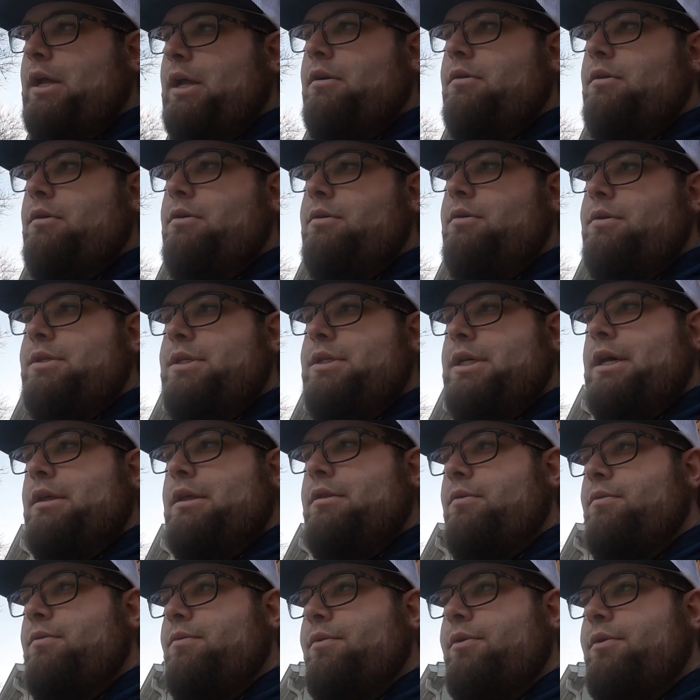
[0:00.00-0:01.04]
I don't know
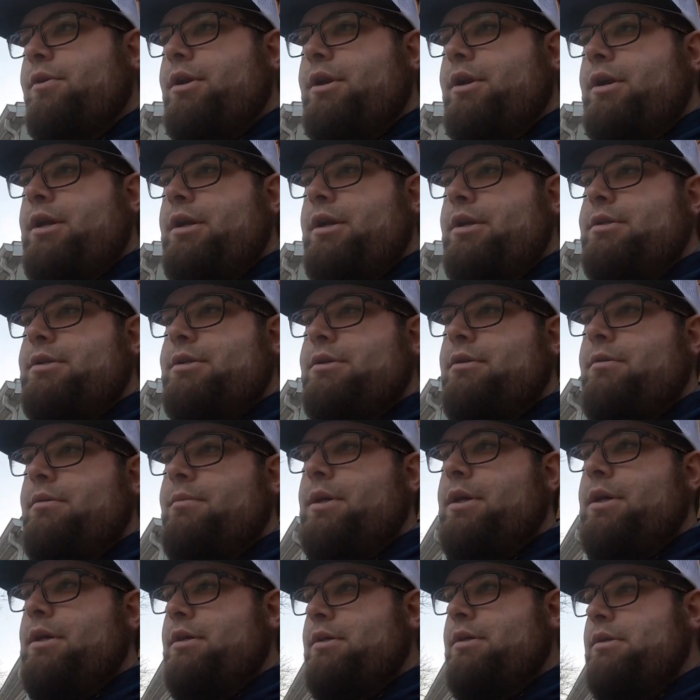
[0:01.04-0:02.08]
exactly when we're going to get into
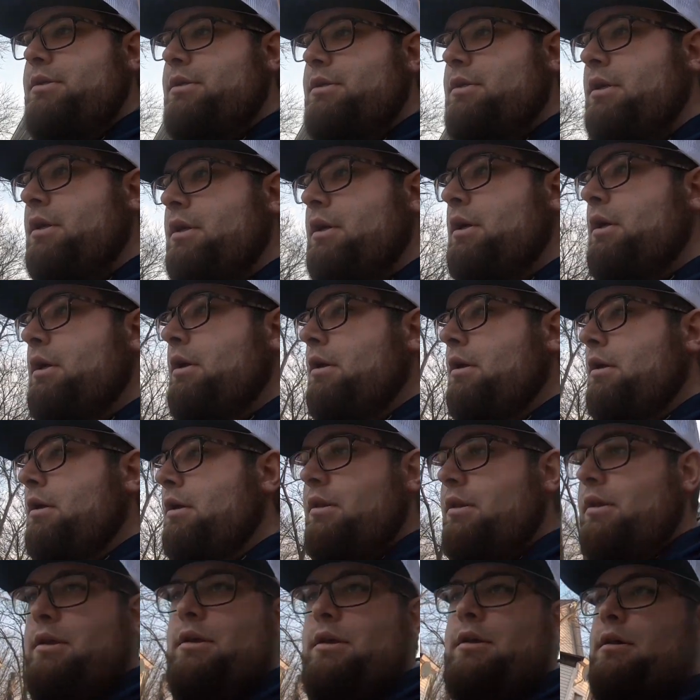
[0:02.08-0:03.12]
it because
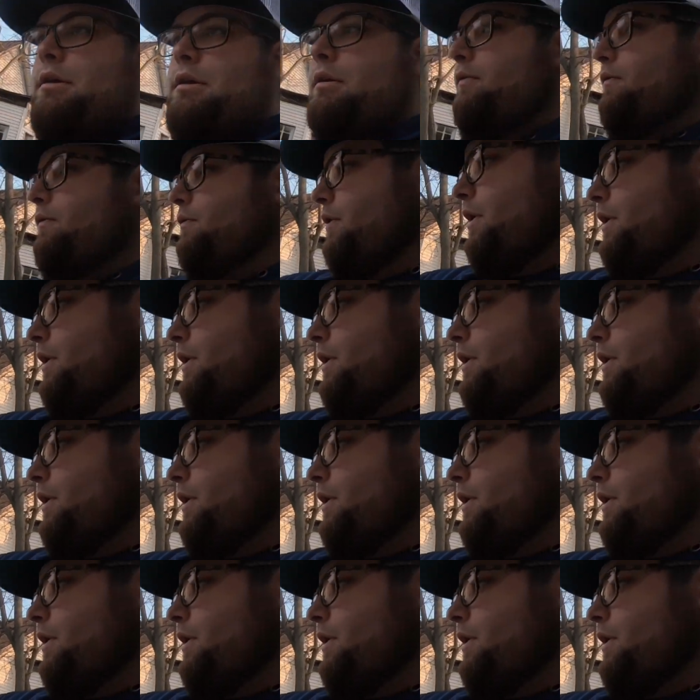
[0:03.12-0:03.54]
the